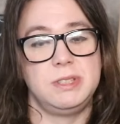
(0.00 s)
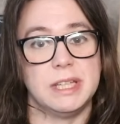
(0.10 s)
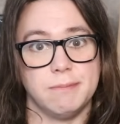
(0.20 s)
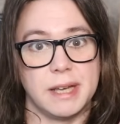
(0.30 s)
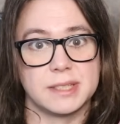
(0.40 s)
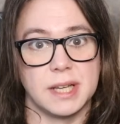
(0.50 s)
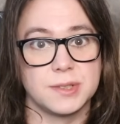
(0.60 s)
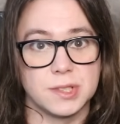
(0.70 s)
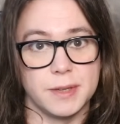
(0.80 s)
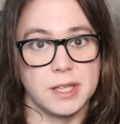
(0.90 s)
Didn't make
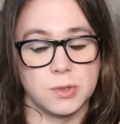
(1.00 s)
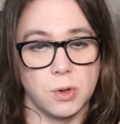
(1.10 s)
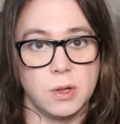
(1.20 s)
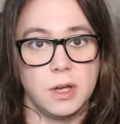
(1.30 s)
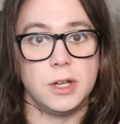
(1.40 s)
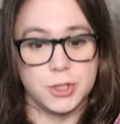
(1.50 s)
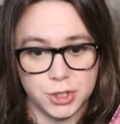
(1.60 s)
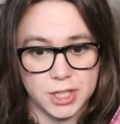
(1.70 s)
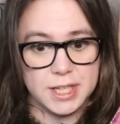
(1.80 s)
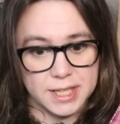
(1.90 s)
sense to me at all.
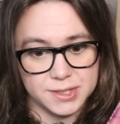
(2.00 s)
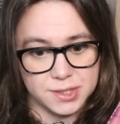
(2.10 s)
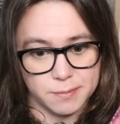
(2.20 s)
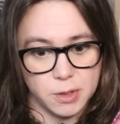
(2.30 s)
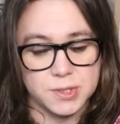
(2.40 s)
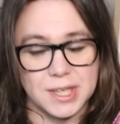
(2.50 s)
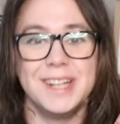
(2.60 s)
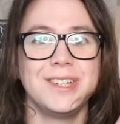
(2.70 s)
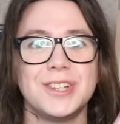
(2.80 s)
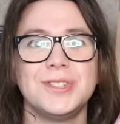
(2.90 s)
She is the most
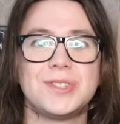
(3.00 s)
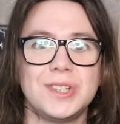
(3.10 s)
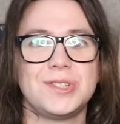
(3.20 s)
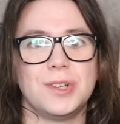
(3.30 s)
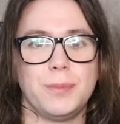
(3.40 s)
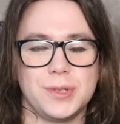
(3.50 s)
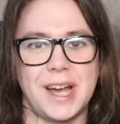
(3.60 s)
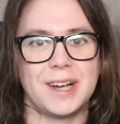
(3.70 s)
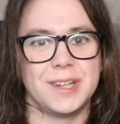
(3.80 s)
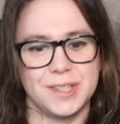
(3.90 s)
inconsistent
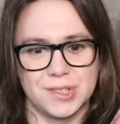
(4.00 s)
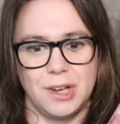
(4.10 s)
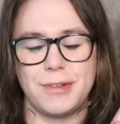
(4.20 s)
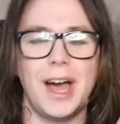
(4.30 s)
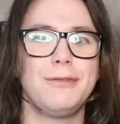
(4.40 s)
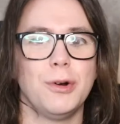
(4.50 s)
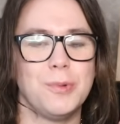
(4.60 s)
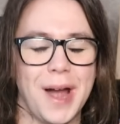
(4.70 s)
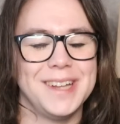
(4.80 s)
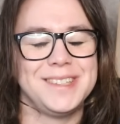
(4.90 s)
protagonist I've ever
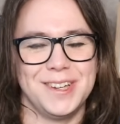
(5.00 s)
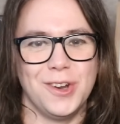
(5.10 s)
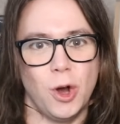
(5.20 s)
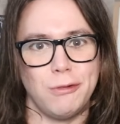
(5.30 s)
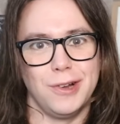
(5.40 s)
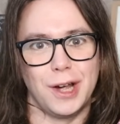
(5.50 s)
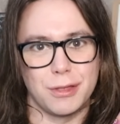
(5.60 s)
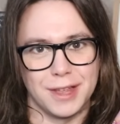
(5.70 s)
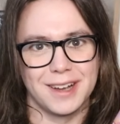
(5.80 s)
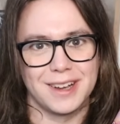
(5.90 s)
read in a novel, I
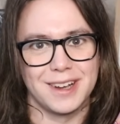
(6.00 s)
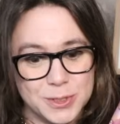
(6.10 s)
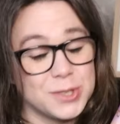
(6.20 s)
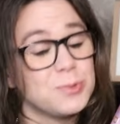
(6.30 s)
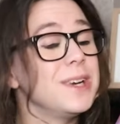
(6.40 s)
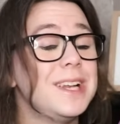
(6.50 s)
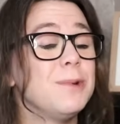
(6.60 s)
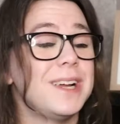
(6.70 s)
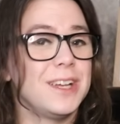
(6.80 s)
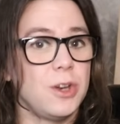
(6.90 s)
think. Which is really,
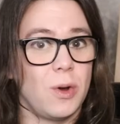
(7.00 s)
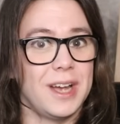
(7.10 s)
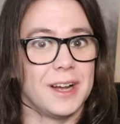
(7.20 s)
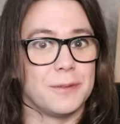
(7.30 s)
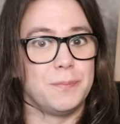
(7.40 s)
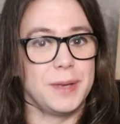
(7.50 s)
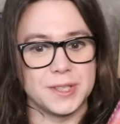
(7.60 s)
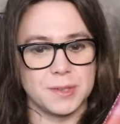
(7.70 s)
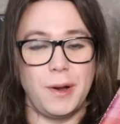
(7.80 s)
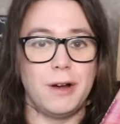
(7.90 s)
really annoying,
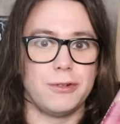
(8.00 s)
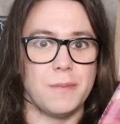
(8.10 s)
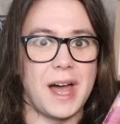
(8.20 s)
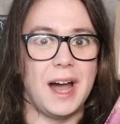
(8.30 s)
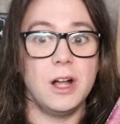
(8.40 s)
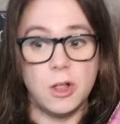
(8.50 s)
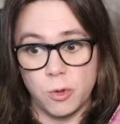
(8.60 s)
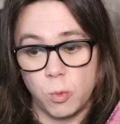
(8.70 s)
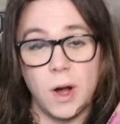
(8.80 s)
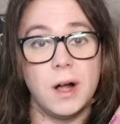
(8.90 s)
because apart from that,
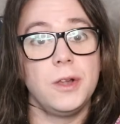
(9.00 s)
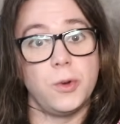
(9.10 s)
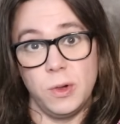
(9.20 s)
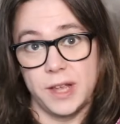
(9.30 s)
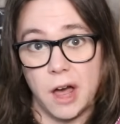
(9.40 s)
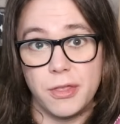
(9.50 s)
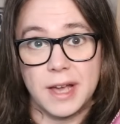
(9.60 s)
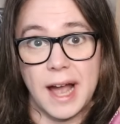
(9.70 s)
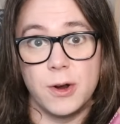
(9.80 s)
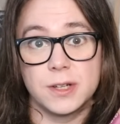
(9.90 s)
the world, all the other
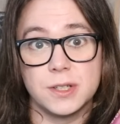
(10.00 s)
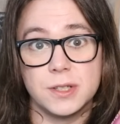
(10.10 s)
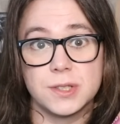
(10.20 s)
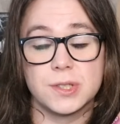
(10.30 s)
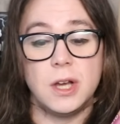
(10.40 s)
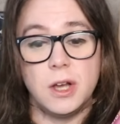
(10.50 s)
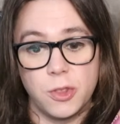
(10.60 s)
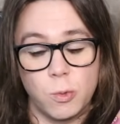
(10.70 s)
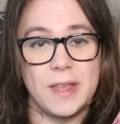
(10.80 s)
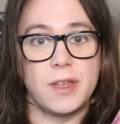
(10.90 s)
characters,
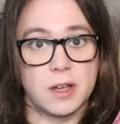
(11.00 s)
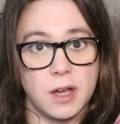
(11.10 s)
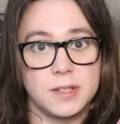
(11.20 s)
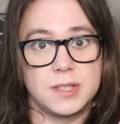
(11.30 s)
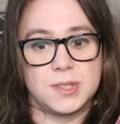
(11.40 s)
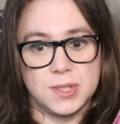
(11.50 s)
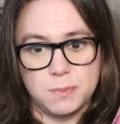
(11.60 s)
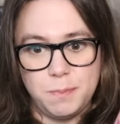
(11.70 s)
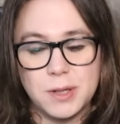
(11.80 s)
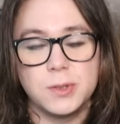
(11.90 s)
the way that Curtis
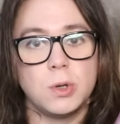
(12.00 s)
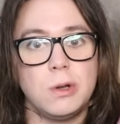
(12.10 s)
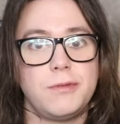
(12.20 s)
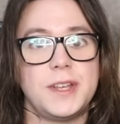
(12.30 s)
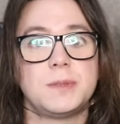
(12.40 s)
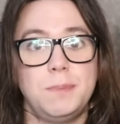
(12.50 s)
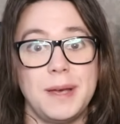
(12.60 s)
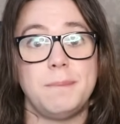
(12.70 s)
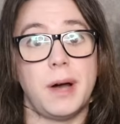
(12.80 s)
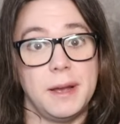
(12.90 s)
has built all of this
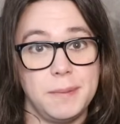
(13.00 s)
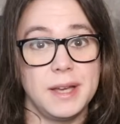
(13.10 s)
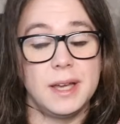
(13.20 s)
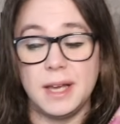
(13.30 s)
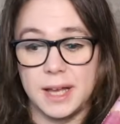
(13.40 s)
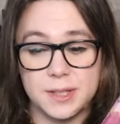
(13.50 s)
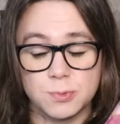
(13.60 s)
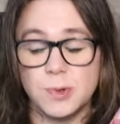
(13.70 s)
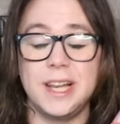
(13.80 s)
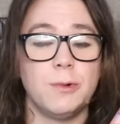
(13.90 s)
bit by bit,
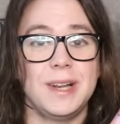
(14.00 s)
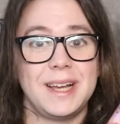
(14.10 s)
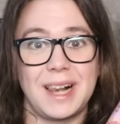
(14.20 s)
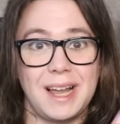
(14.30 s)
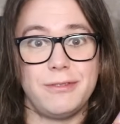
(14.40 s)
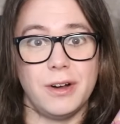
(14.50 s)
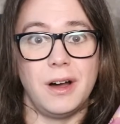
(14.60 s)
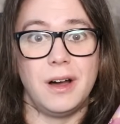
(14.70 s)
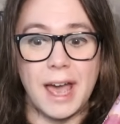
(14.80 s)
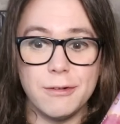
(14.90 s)
it's really, really
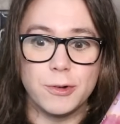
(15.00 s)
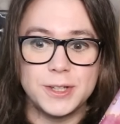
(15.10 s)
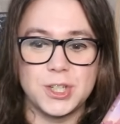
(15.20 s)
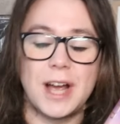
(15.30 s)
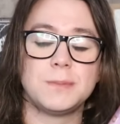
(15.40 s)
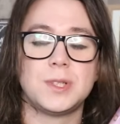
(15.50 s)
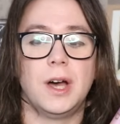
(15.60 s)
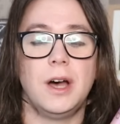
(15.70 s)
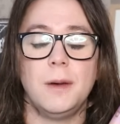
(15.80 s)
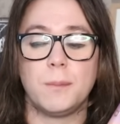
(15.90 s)
clever. Every
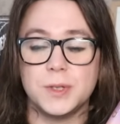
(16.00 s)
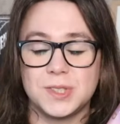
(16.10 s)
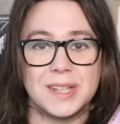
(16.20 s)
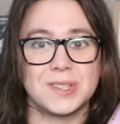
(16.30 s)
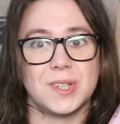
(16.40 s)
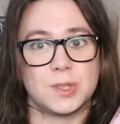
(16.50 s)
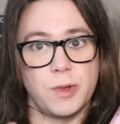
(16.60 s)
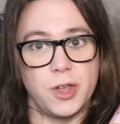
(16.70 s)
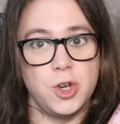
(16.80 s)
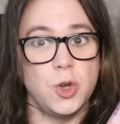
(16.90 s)
chapter presents us
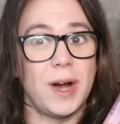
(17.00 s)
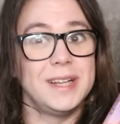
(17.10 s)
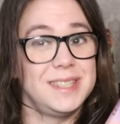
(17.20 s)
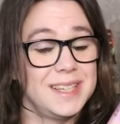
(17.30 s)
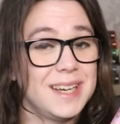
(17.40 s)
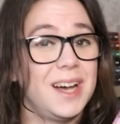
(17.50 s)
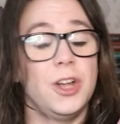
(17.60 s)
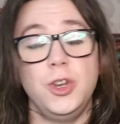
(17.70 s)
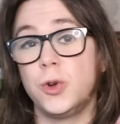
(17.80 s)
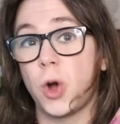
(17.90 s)
with a new idea,
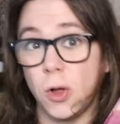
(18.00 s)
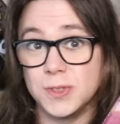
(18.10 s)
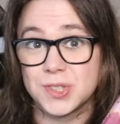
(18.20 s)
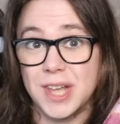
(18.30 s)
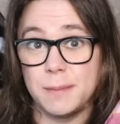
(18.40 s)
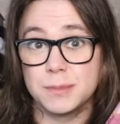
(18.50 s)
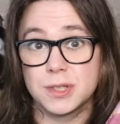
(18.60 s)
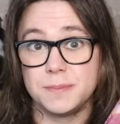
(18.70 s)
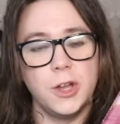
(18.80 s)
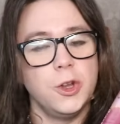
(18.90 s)
a new
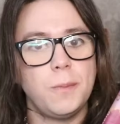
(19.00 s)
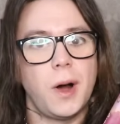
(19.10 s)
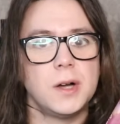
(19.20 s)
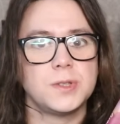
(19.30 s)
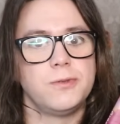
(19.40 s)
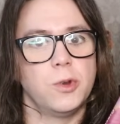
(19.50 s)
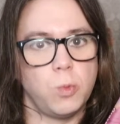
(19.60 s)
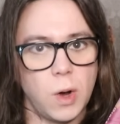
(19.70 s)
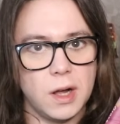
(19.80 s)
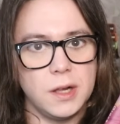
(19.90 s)
concept, a new part of the
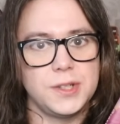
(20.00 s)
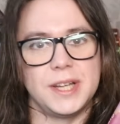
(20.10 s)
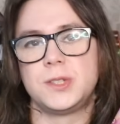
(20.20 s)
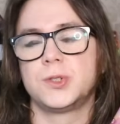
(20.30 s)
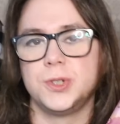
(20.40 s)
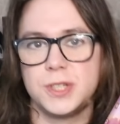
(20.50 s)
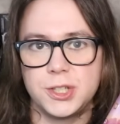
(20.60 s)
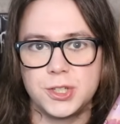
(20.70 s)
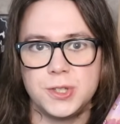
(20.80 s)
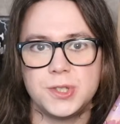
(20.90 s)
world, its
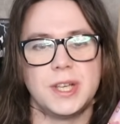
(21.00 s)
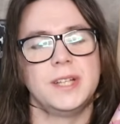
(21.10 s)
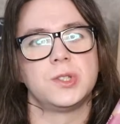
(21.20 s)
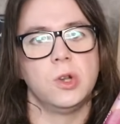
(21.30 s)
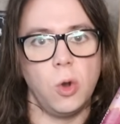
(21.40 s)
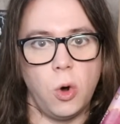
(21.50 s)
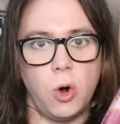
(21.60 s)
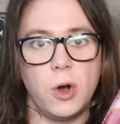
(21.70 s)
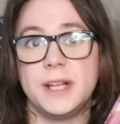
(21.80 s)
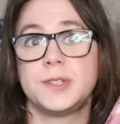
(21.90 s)
traditions, its
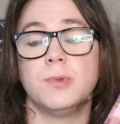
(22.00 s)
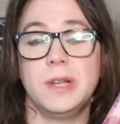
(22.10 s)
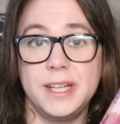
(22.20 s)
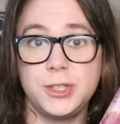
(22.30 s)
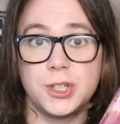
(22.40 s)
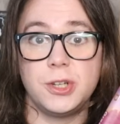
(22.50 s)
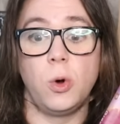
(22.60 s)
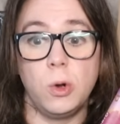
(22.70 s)
lore, its religion.